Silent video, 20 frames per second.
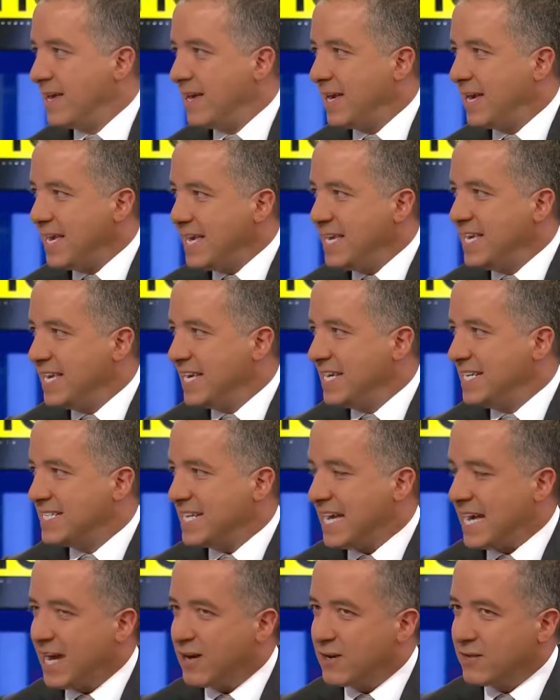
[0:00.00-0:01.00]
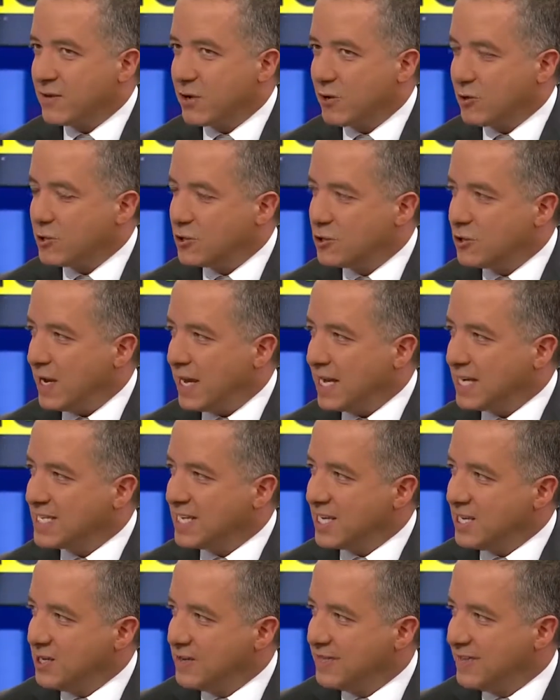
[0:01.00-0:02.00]
he is out of contract
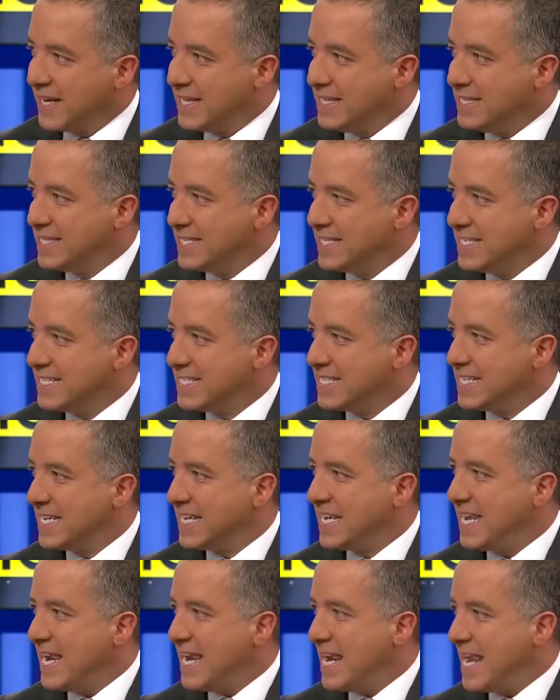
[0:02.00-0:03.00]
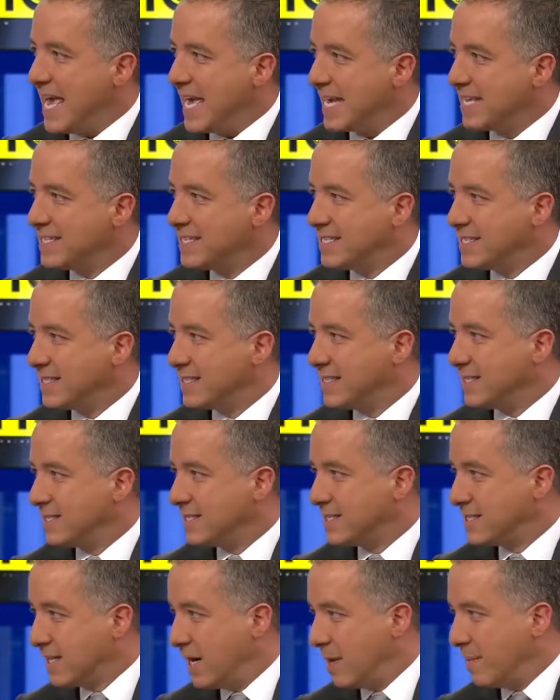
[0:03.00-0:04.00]
at Juventus next
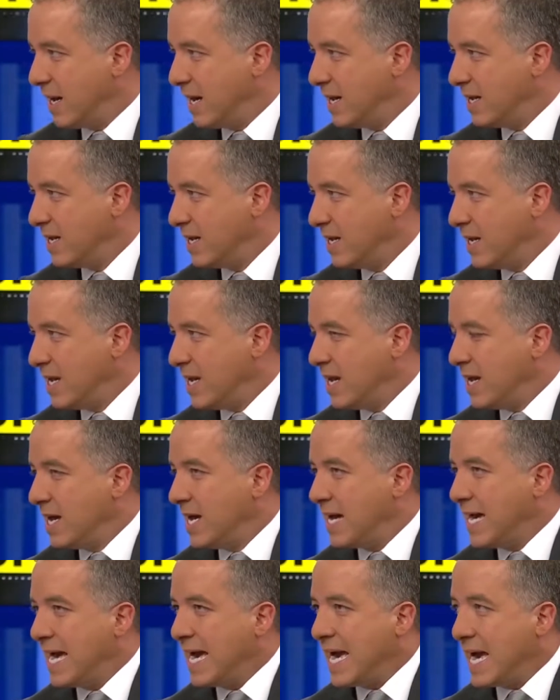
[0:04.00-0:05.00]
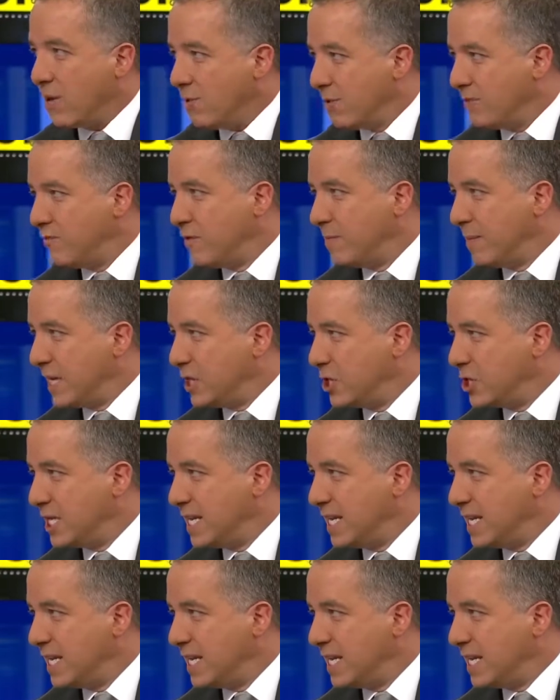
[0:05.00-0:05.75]
summer. Our information